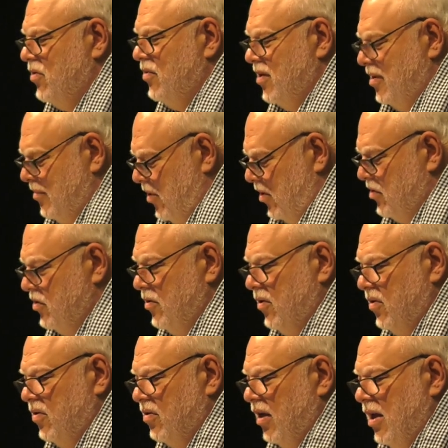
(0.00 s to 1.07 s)
shoes and more
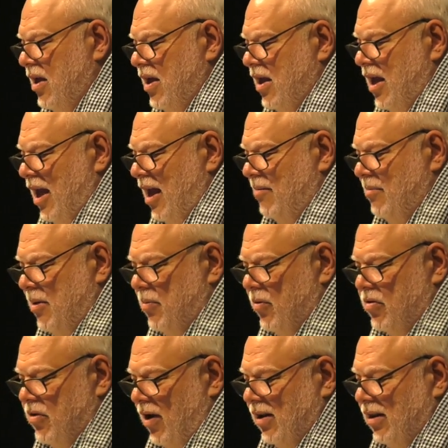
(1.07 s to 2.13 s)
shoes, and people
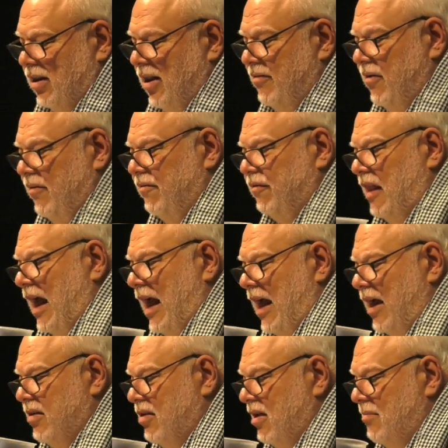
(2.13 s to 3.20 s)
started leaving
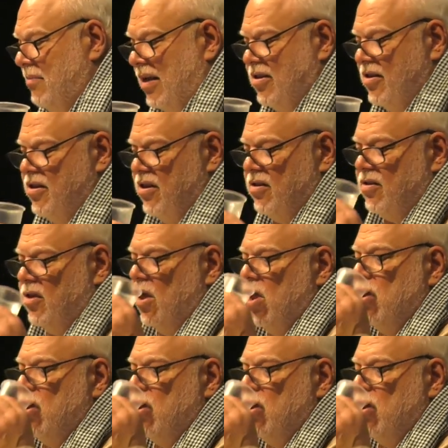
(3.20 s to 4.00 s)
flags and messages